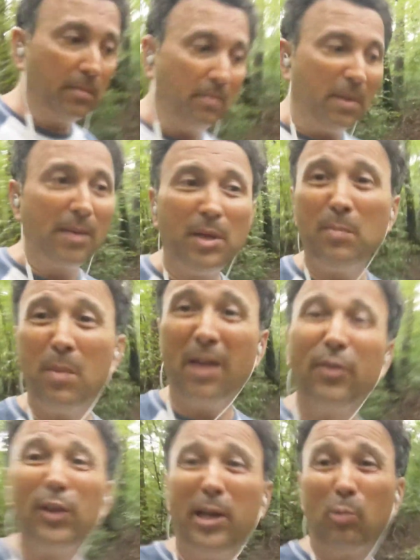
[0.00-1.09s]
Maybe
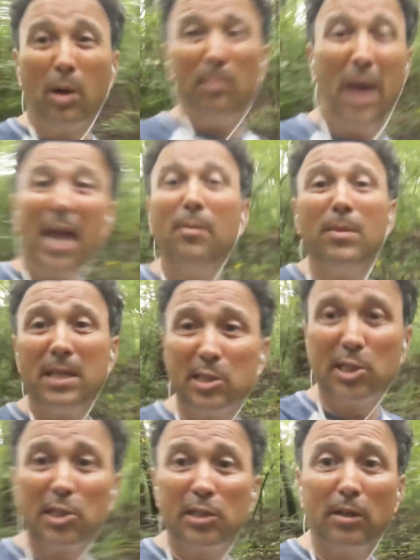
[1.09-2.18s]
monthly
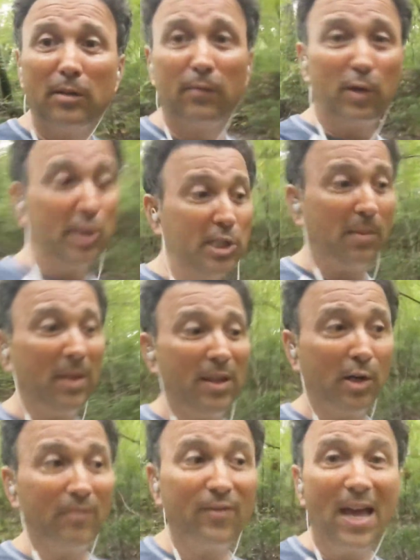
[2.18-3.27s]
repayments for some of
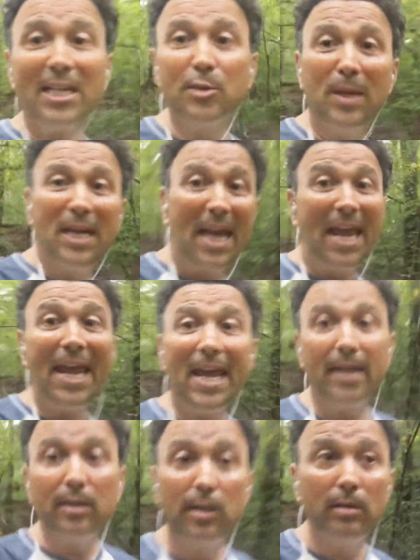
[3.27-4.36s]
their investment,
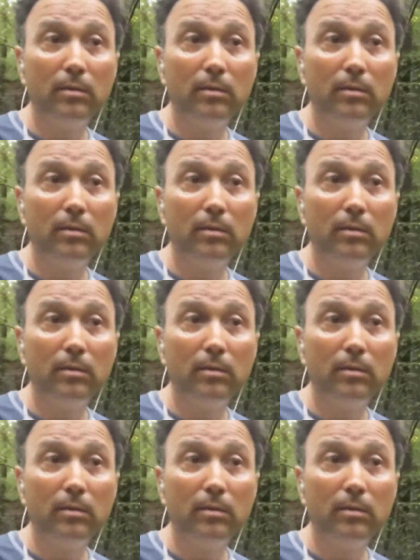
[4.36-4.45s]
and